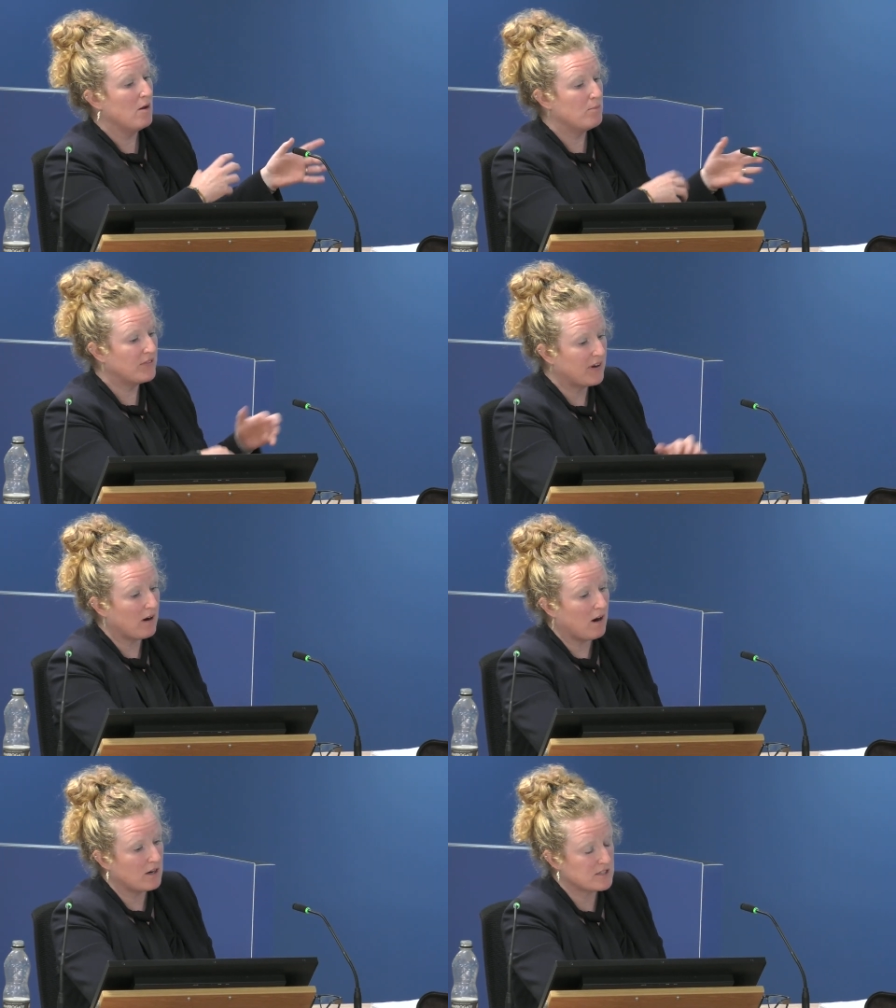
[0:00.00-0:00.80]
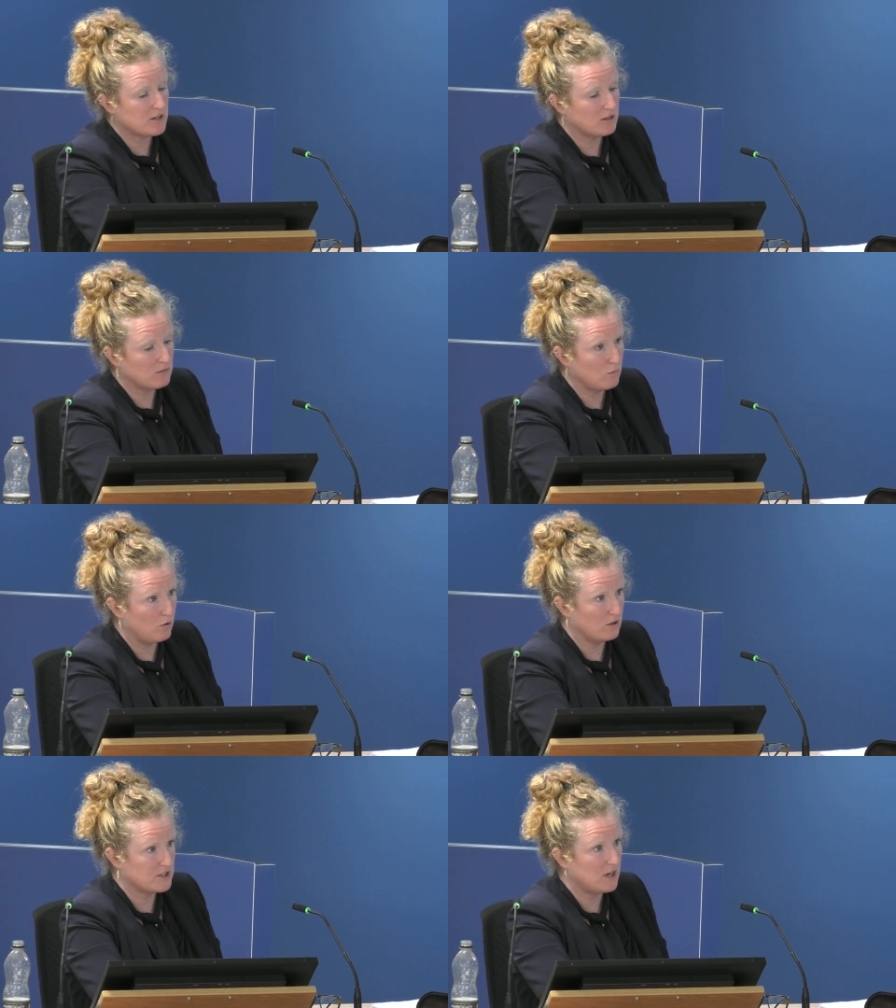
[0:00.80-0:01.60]
but there are certain
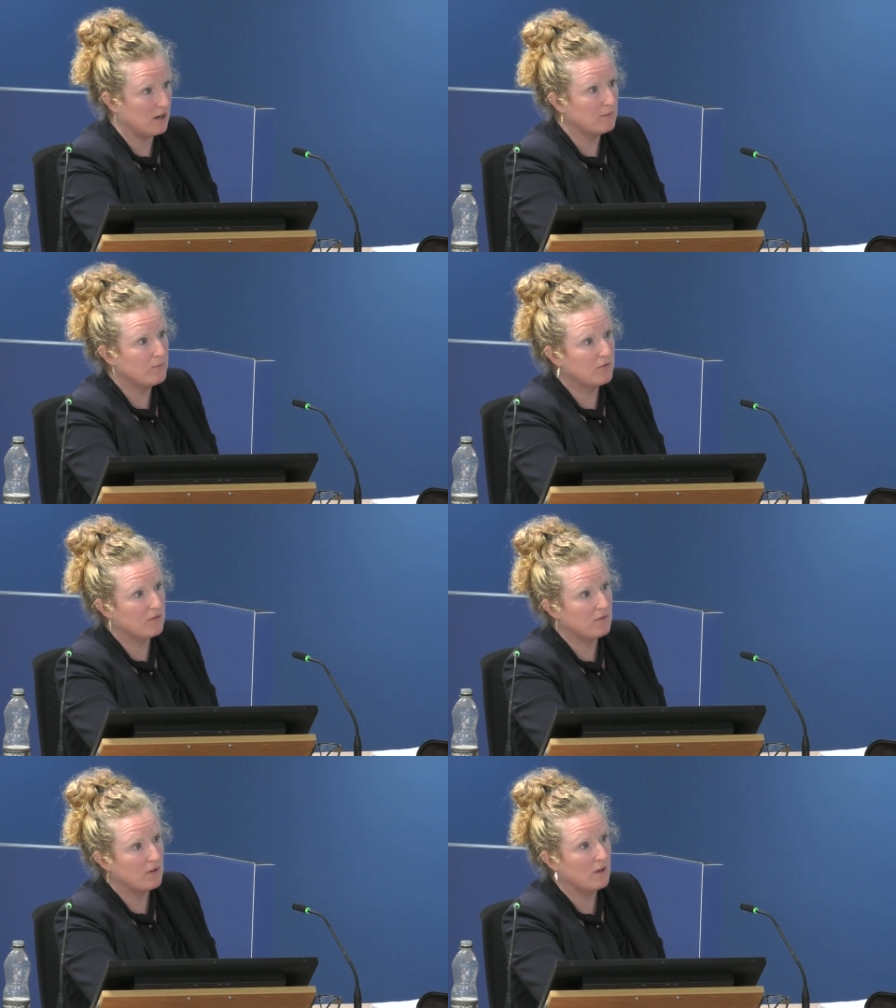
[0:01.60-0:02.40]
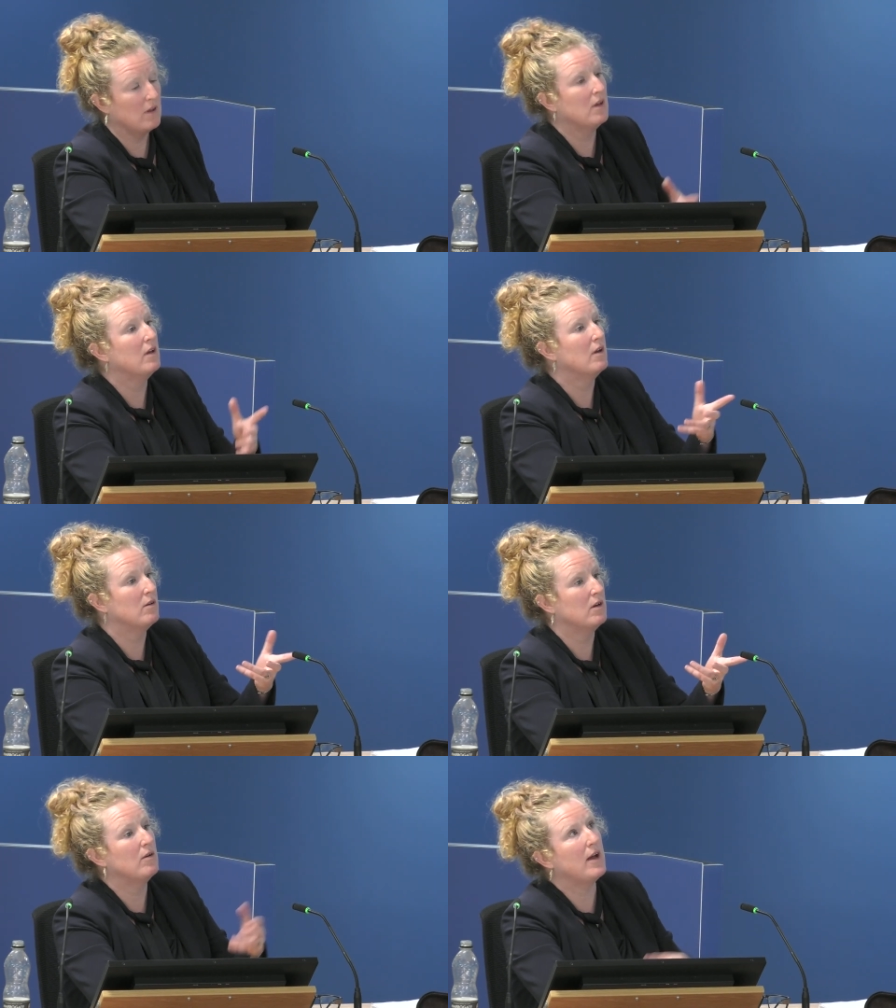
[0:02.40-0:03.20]
wall types.
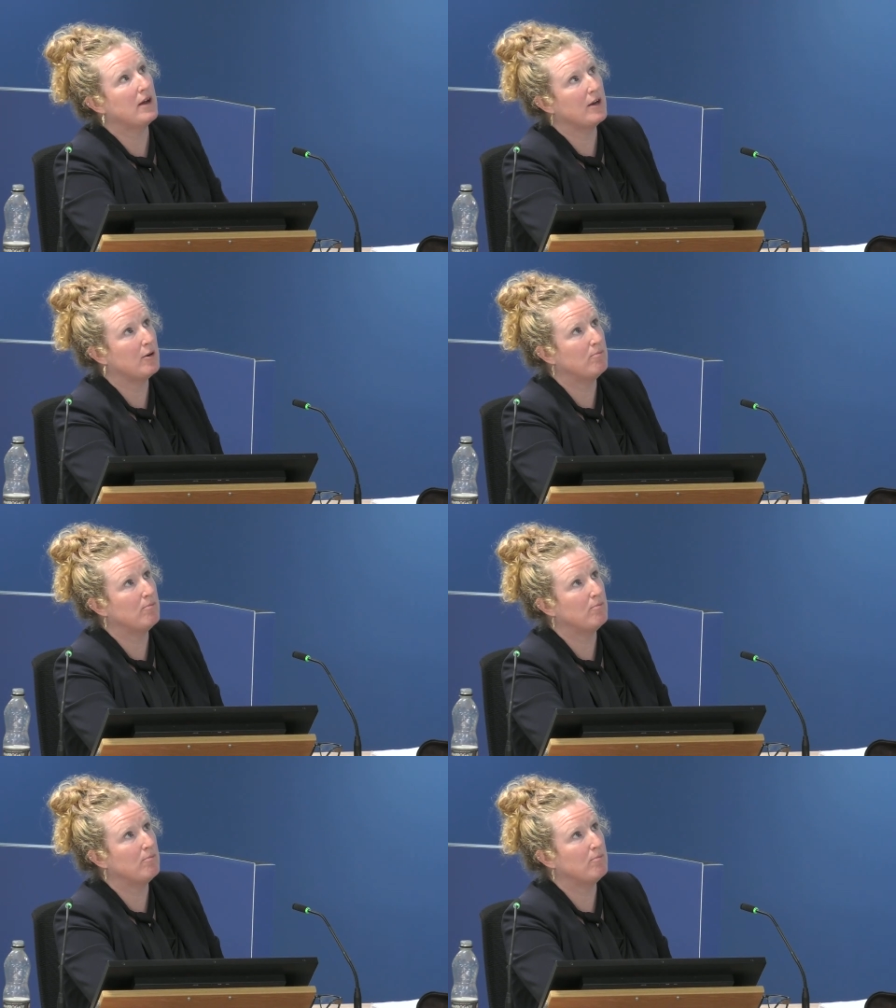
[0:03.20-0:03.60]
I